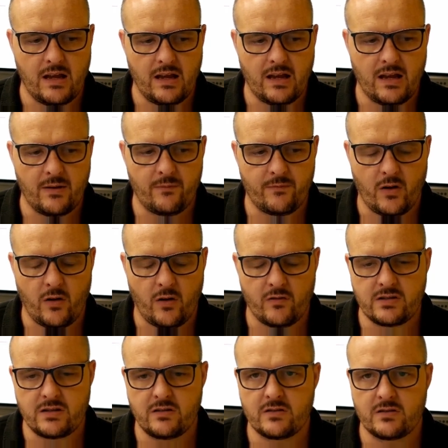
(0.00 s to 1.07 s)

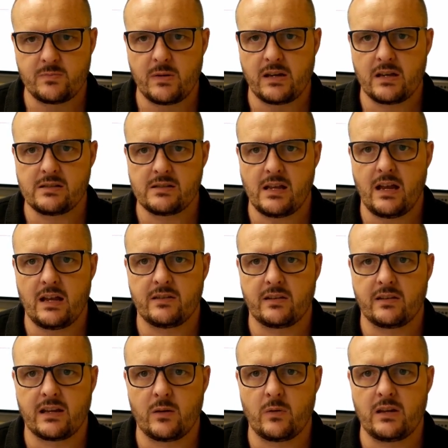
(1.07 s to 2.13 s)
Obviously the speakers
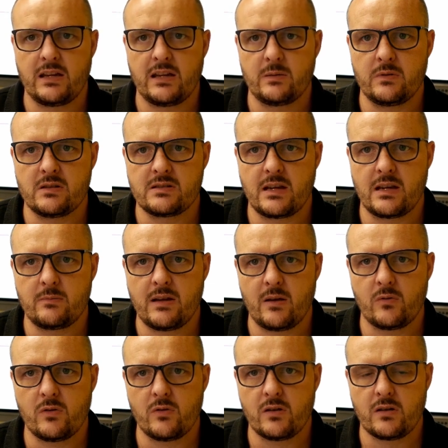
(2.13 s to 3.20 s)
and the gateway need to be in the same
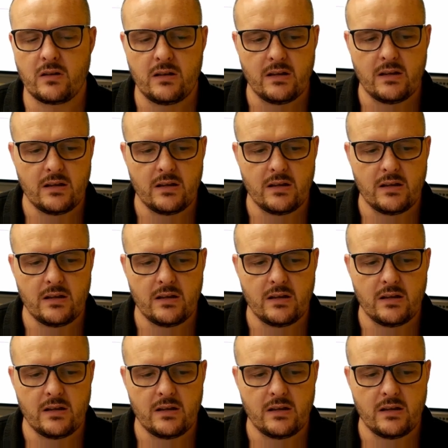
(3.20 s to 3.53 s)
network